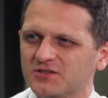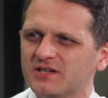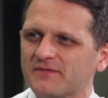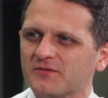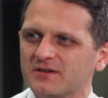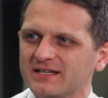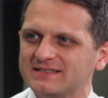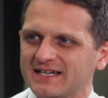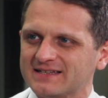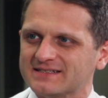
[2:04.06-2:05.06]
so you never really
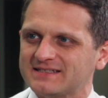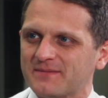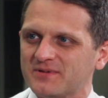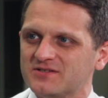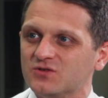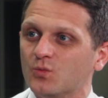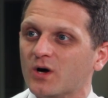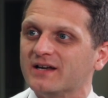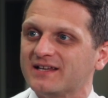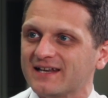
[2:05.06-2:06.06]
take the step into
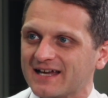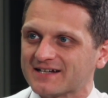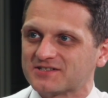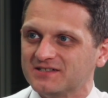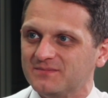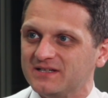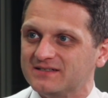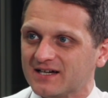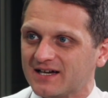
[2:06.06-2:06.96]
what can actually be